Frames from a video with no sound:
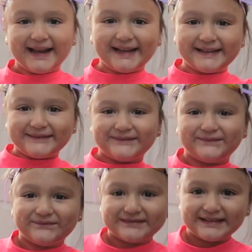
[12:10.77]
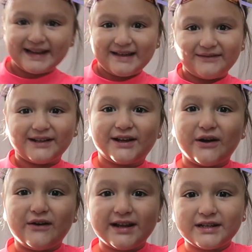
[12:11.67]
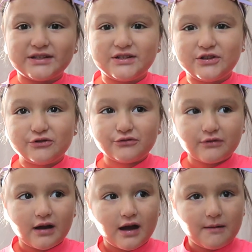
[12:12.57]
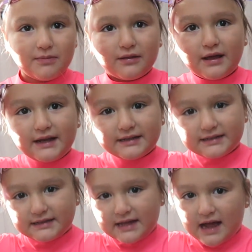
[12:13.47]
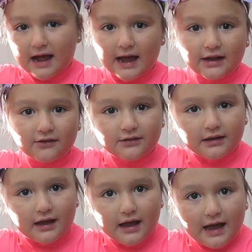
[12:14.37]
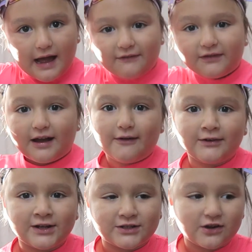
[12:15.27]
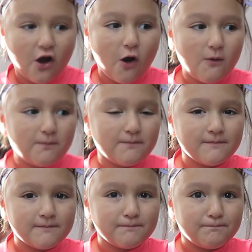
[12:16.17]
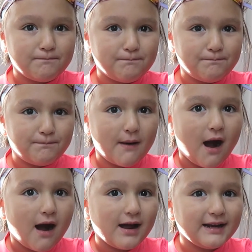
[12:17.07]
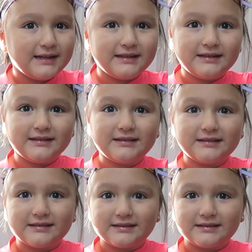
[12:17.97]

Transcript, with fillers: Where are we going? We're going to a place that I forgot what it's called. Pines?